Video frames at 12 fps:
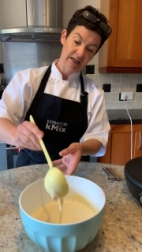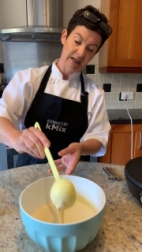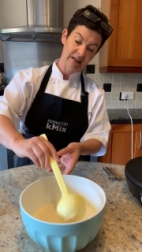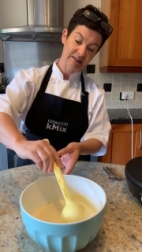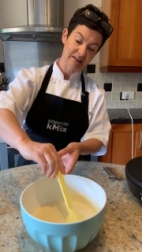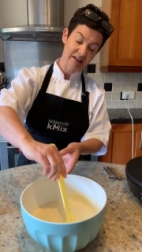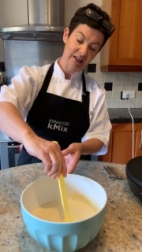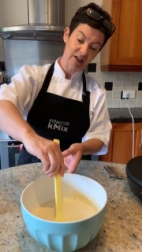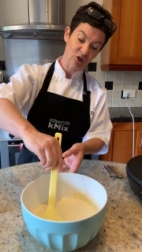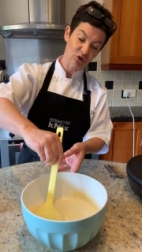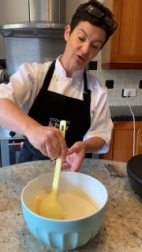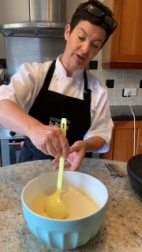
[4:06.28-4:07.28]
It's
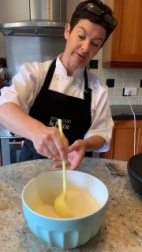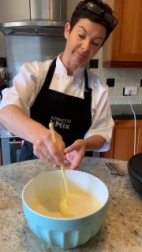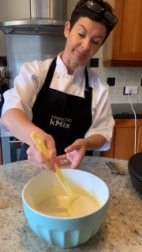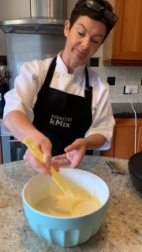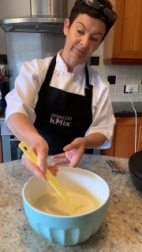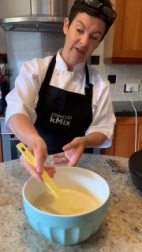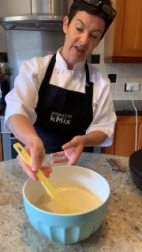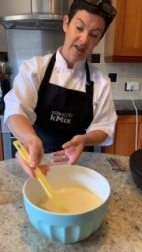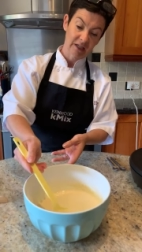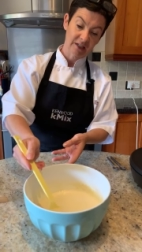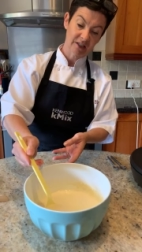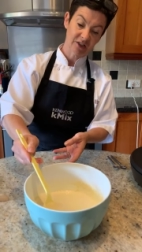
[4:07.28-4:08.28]
like cream.
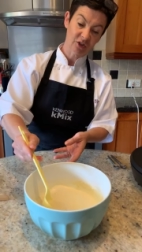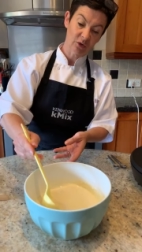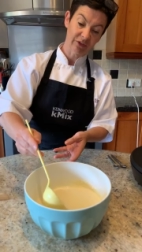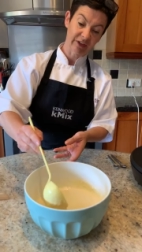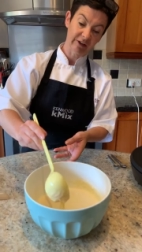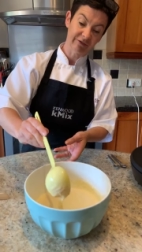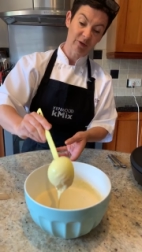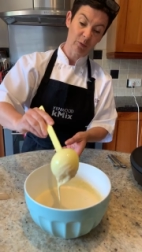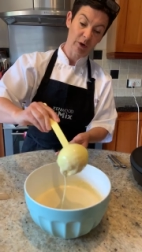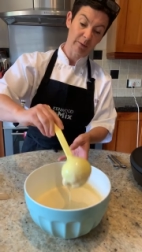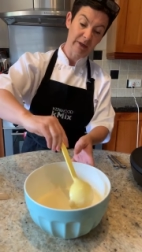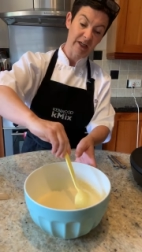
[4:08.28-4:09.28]
So don't think for
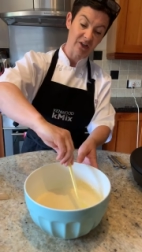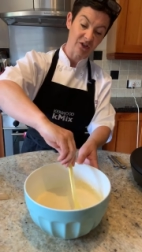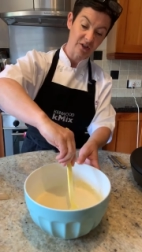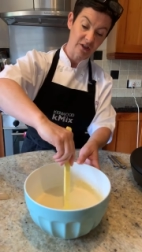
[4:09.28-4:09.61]
1 minute